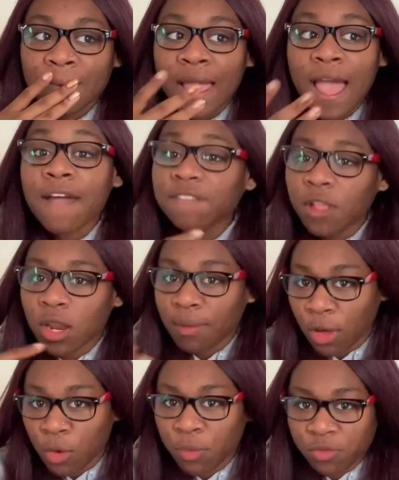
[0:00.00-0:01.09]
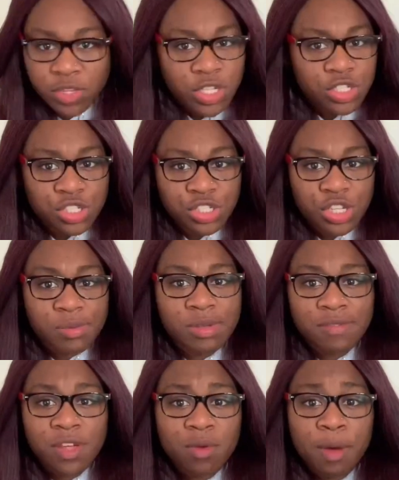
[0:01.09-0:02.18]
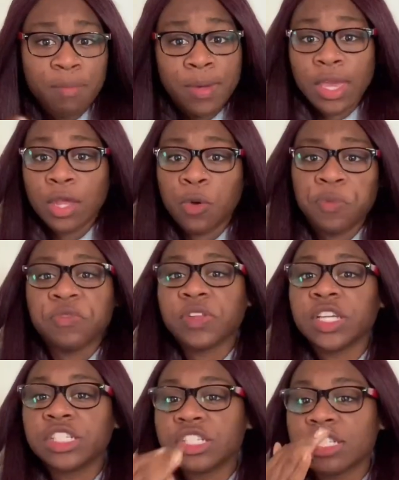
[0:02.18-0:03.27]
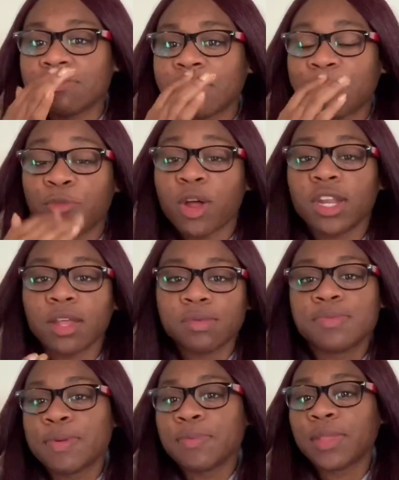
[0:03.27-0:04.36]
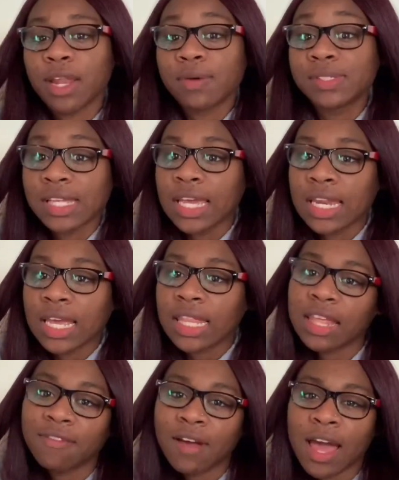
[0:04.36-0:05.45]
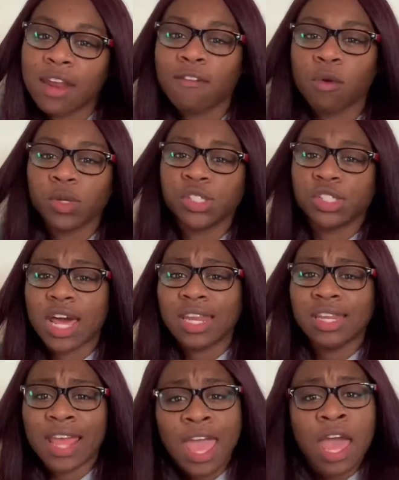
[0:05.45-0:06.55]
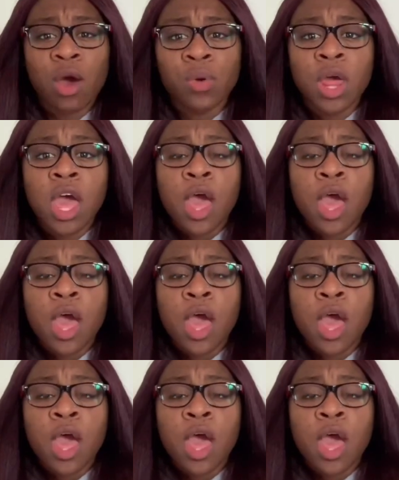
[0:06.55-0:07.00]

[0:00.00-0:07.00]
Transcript: I've thought about open relationships. I've thought about being in open relationships. I've brought it up to people that I was dating and they've kind of always shot it down.